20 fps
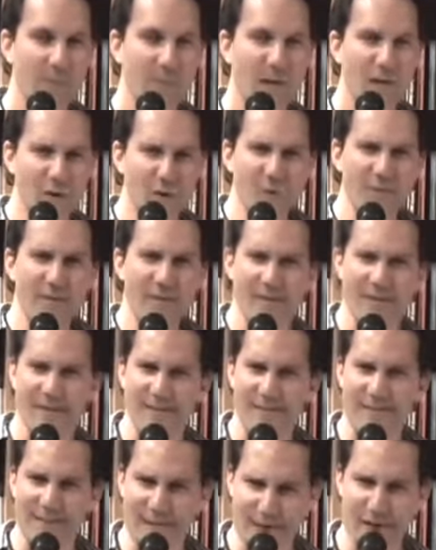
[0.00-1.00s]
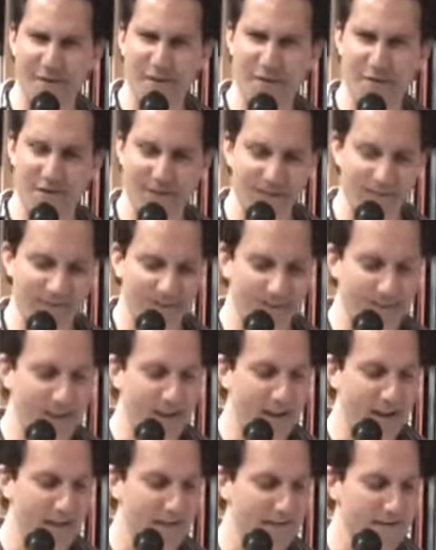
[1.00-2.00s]
Are you into Tantra? He
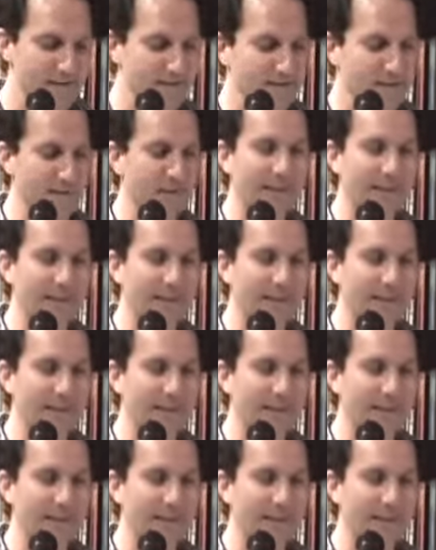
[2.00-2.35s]
asked.